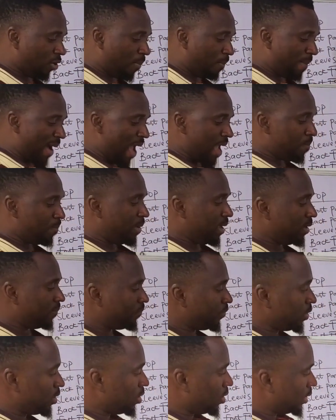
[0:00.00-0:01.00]
or
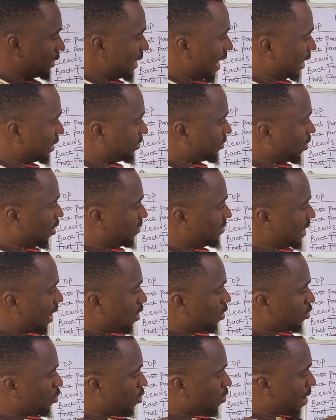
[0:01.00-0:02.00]
piping. That stuff that
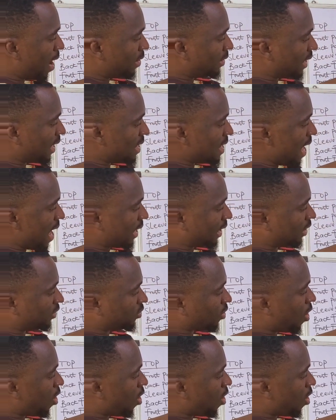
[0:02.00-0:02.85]
will go around the neck is